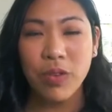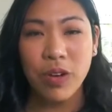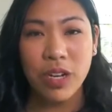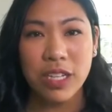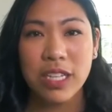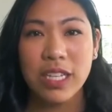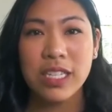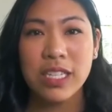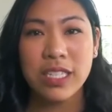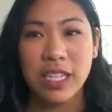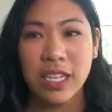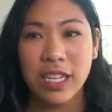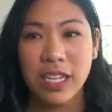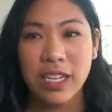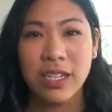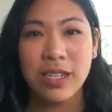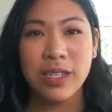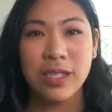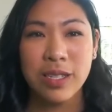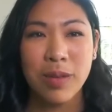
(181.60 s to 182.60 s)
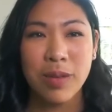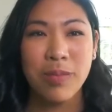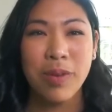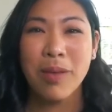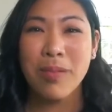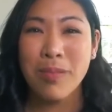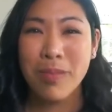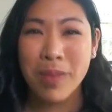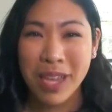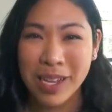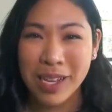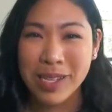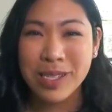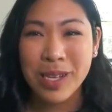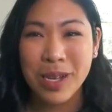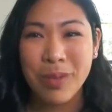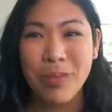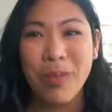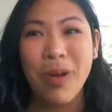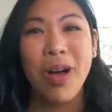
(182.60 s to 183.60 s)
really seen some
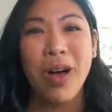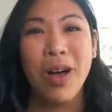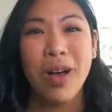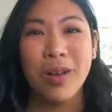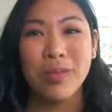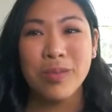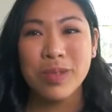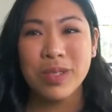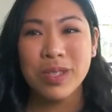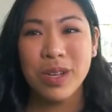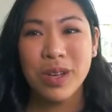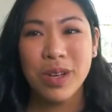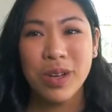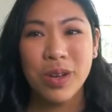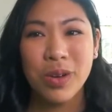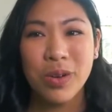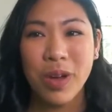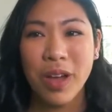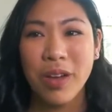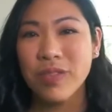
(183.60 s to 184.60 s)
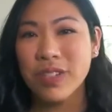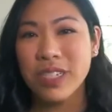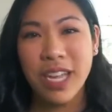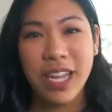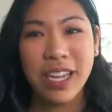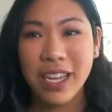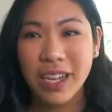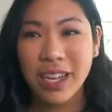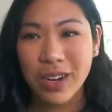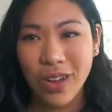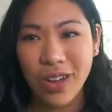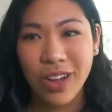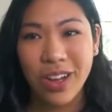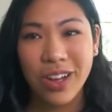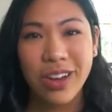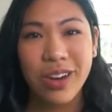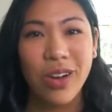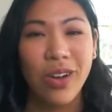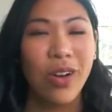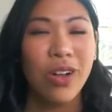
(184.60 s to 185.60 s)
amazing moms who have taken
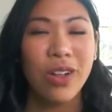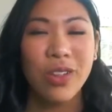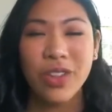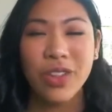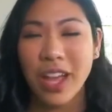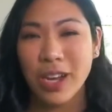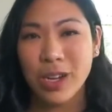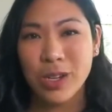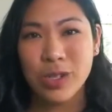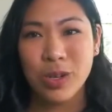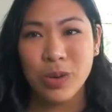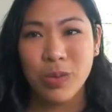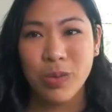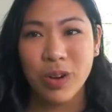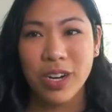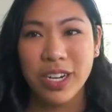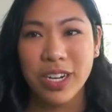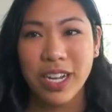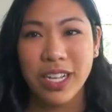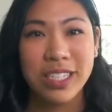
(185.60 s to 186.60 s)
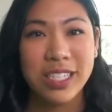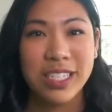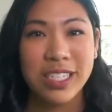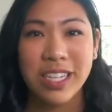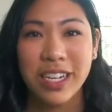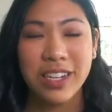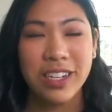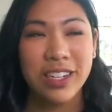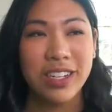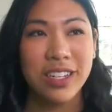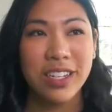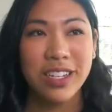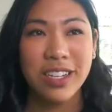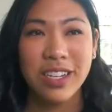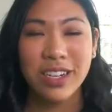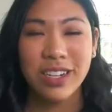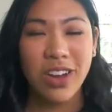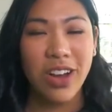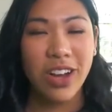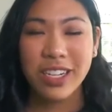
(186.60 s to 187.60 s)
on all the extra work and still
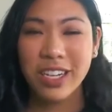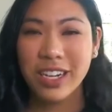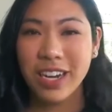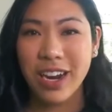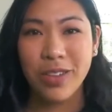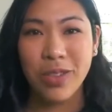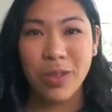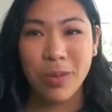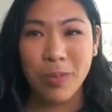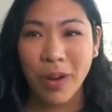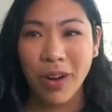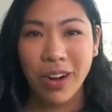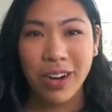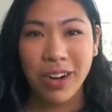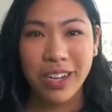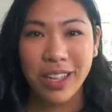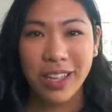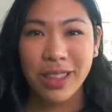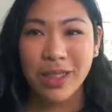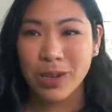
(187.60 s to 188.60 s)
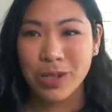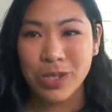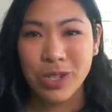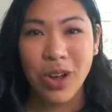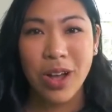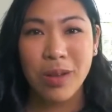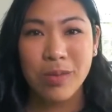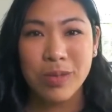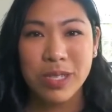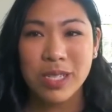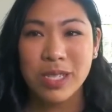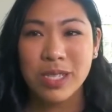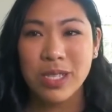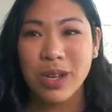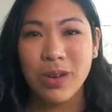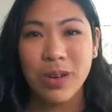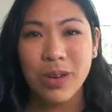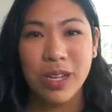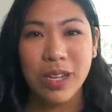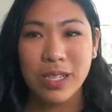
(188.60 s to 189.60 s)
knocked it out of the park in their jobs. And
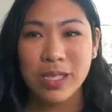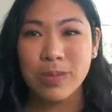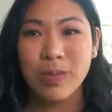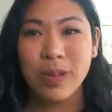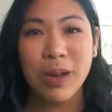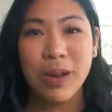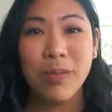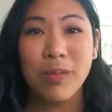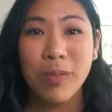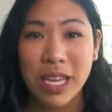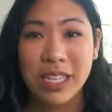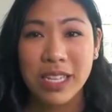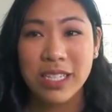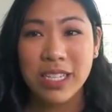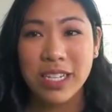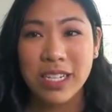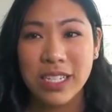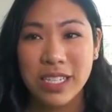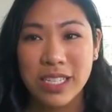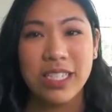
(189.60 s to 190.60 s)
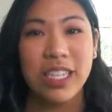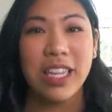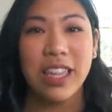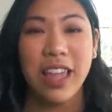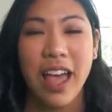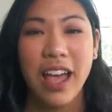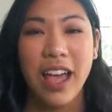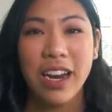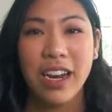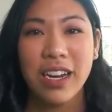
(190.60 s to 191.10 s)
so it's been amazing to see that.